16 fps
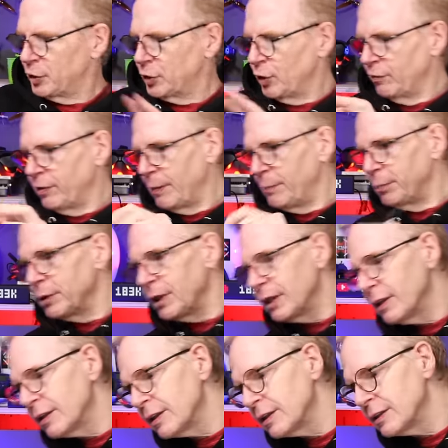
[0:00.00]
so if I
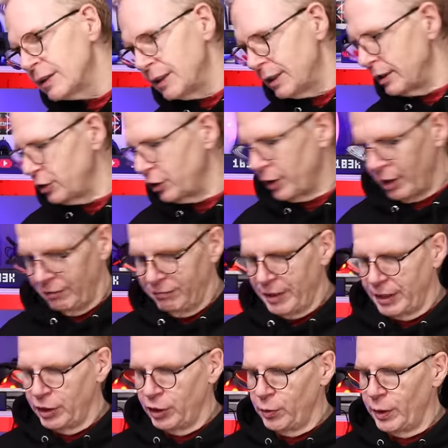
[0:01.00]
plug this in, I just gotta
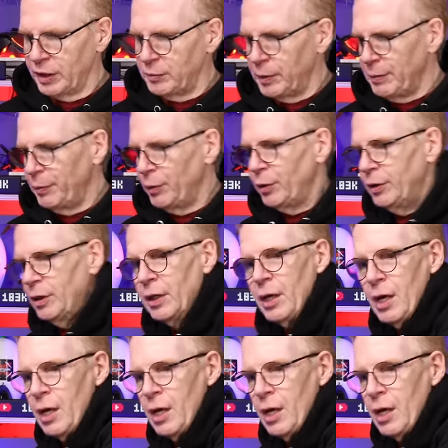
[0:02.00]
find a USB port.